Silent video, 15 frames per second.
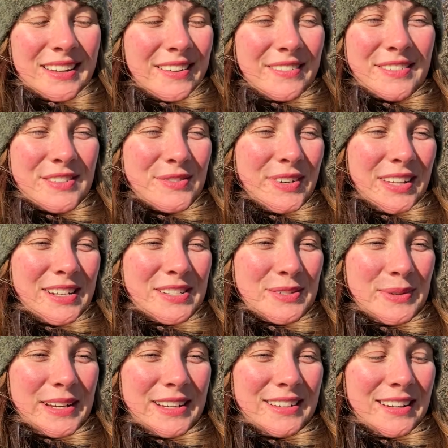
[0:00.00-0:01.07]
It was really
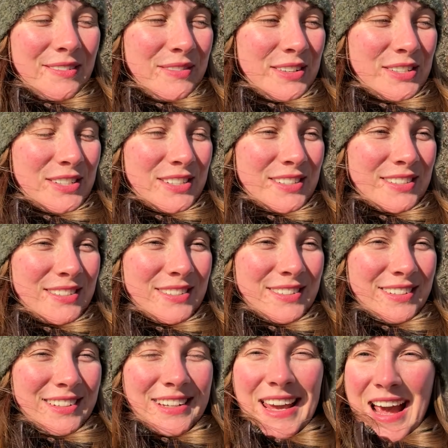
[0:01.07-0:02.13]
sweet, and we just
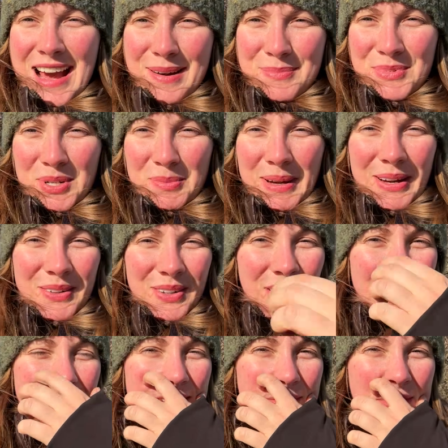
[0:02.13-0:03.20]
gabbed about
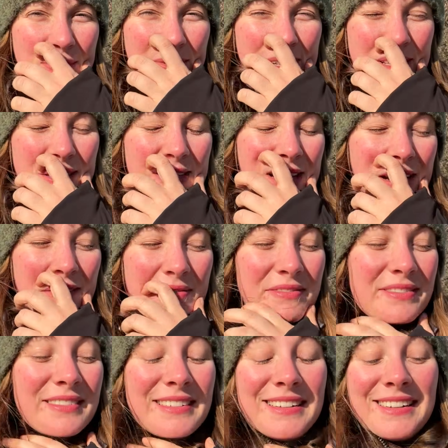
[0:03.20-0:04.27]
lots of different
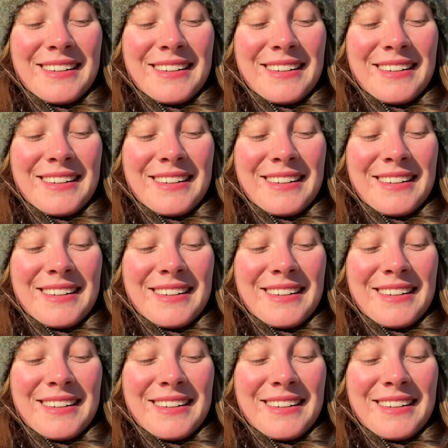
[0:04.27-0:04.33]
stuff